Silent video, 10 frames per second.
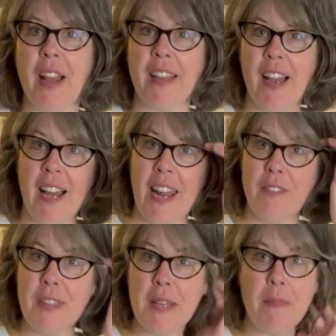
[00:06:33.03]
I got
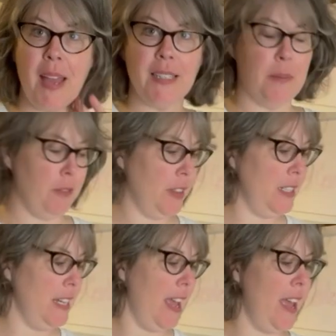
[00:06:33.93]
everything packed up for the
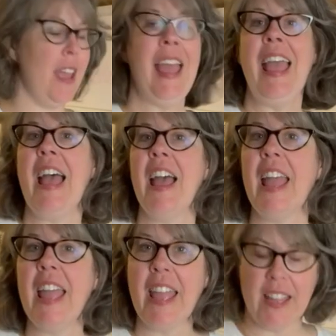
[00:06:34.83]
day,
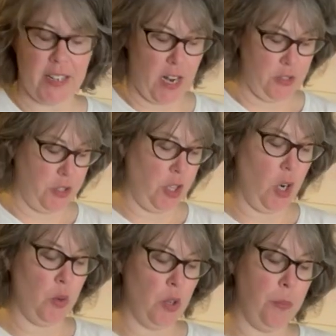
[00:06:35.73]
and our
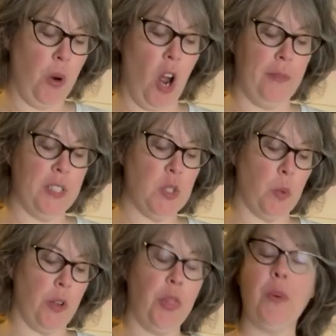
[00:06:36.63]
total profits
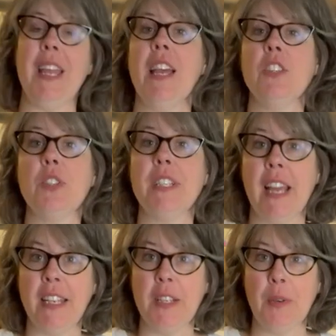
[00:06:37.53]
were
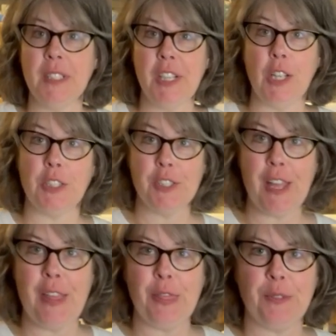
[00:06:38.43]

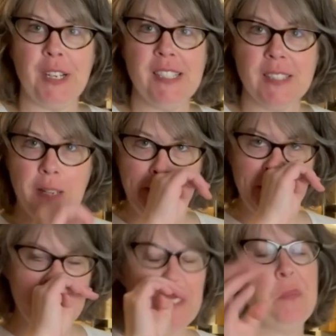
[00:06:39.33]
$391.03.
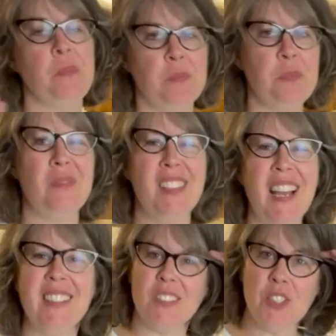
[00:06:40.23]
So,
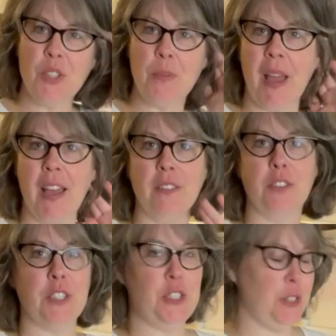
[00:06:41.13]
not too bad
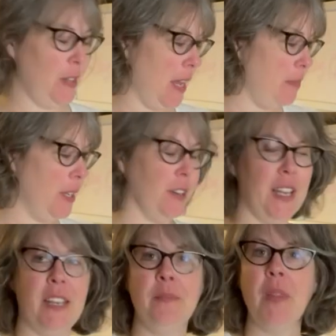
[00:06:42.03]
for a two day
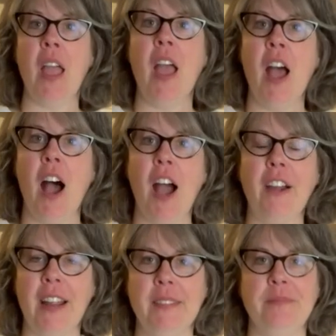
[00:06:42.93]
period.
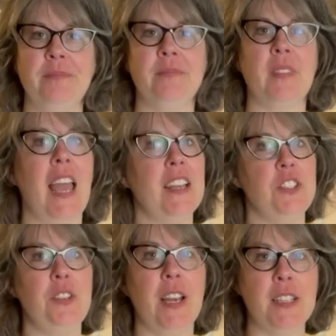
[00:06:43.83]
All right.
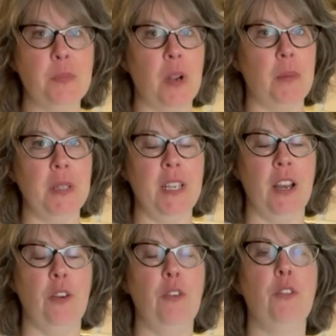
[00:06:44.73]
As you guys probably
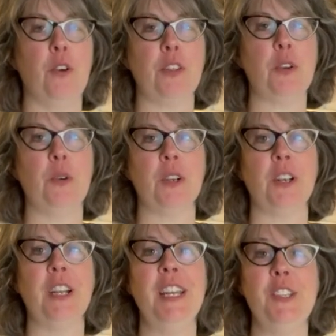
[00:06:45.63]
know, fourth
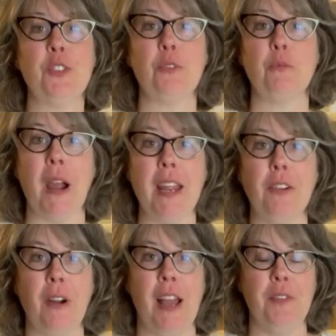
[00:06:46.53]
quarter is right
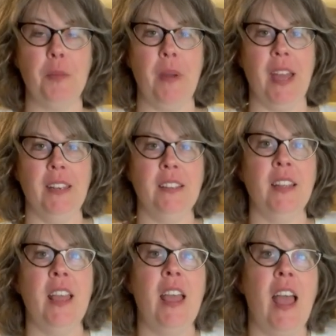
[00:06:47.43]
around the bend.
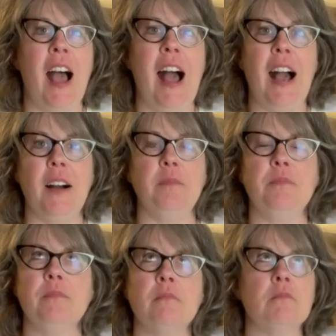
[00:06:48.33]

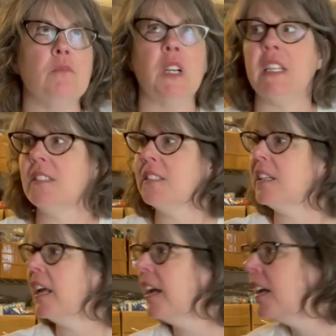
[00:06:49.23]
Um, what is
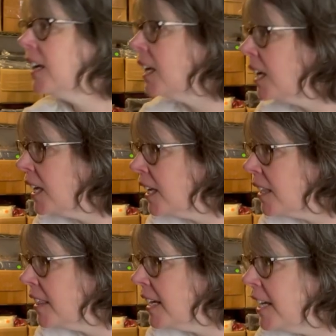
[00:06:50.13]
today?
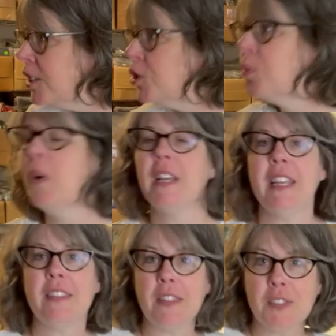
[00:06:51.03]
The
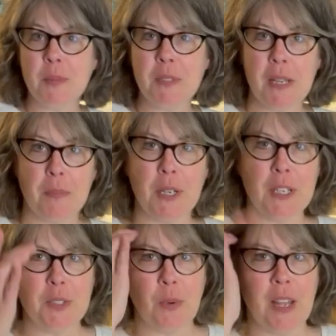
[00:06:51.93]
20th of September
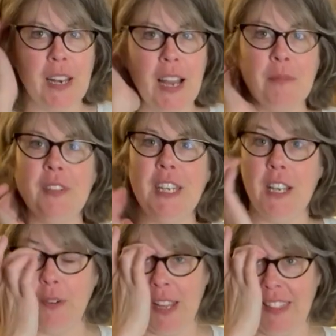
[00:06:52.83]
is when I'm
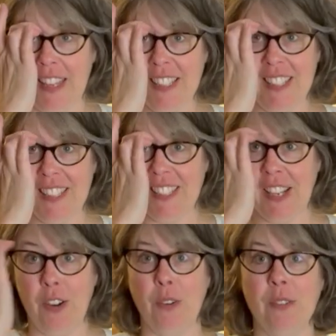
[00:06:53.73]
videoing this.
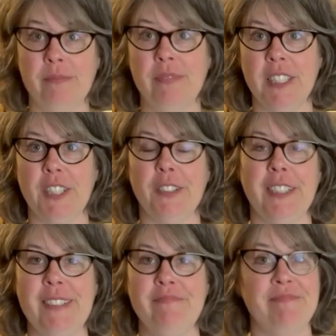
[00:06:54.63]
So,
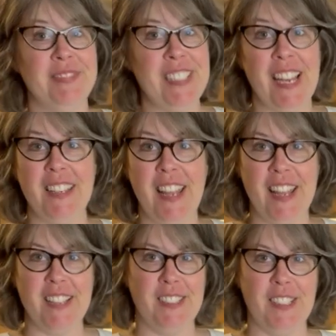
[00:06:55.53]
literally 10
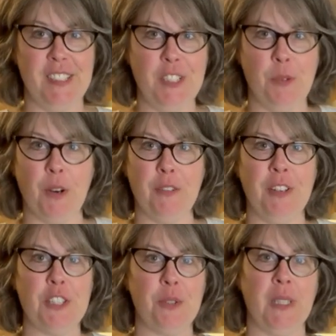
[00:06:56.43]
days until we're
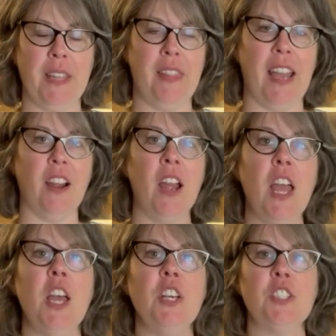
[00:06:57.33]
officially there.
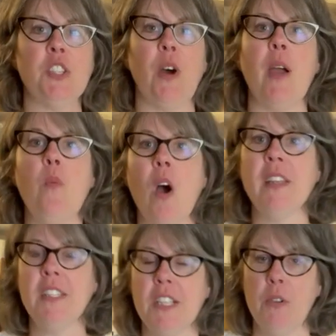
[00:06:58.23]
So, I
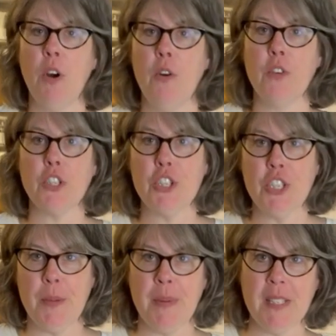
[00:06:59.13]
wanted to go over
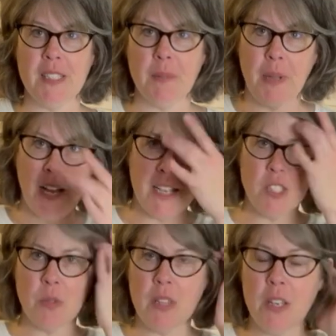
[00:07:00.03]
shipping supplies
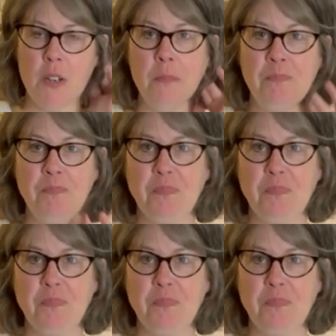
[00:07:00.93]
with you